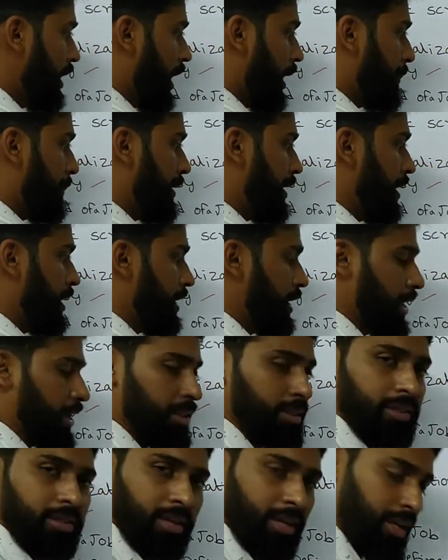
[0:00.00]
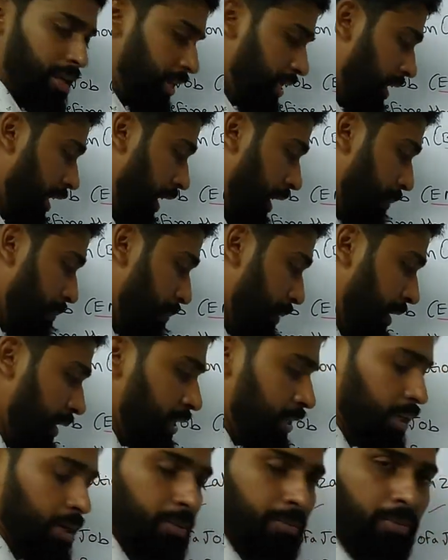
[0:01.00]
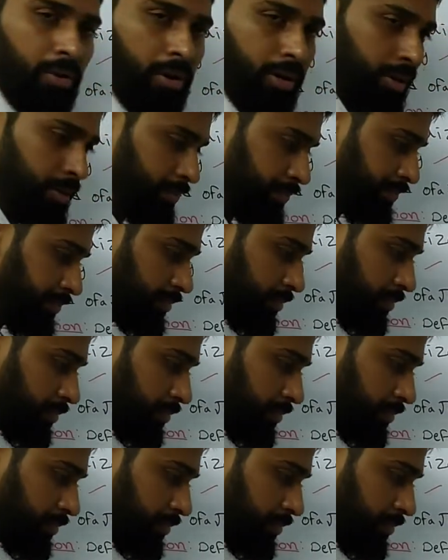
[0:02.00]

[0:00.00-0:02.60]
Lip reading: Applied on line 3 and print body.